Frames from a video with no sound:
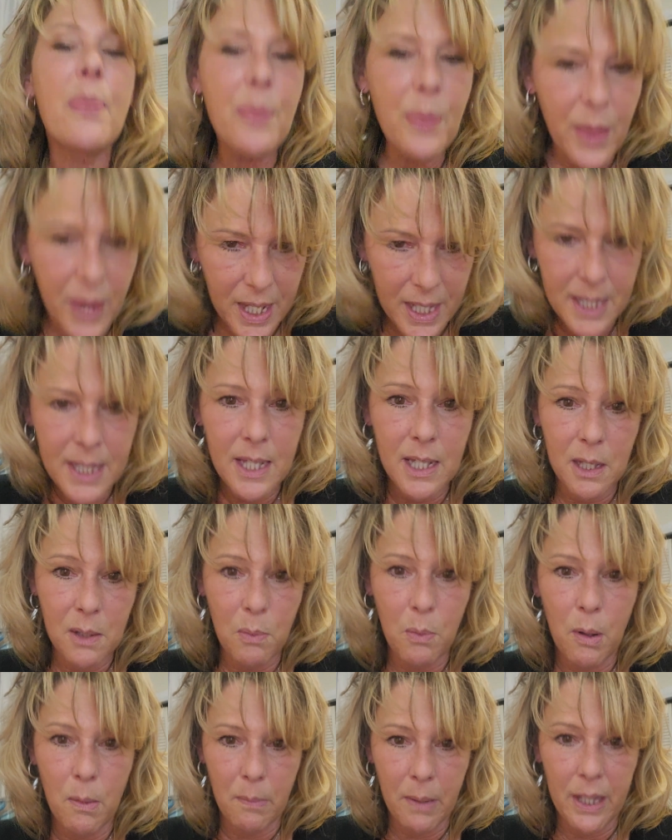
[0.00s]
This is
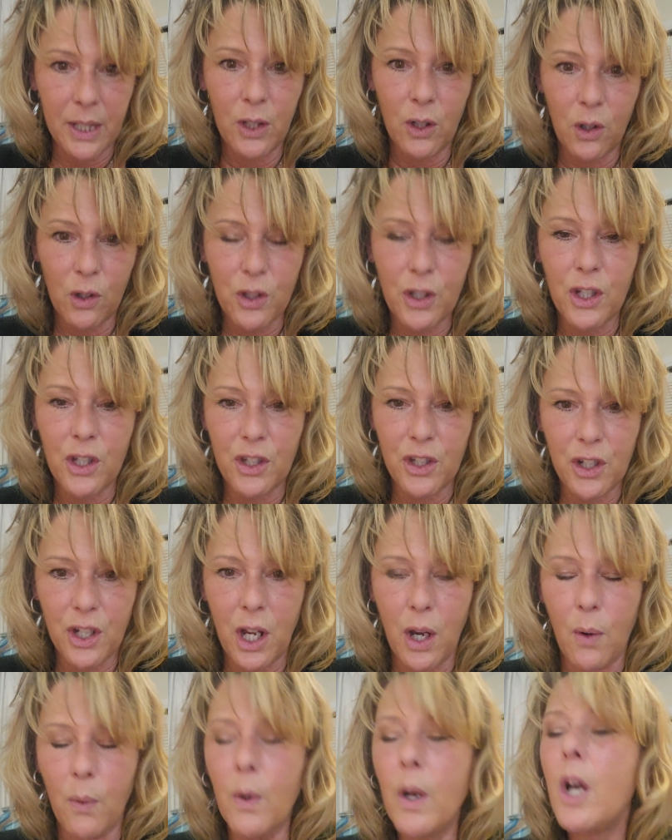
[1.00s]
what my nurses
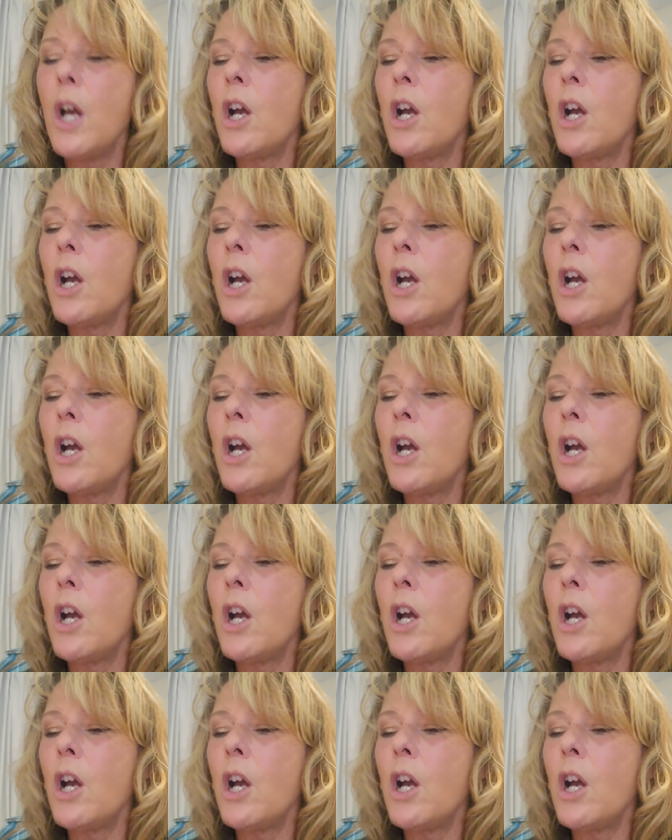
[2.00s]
know.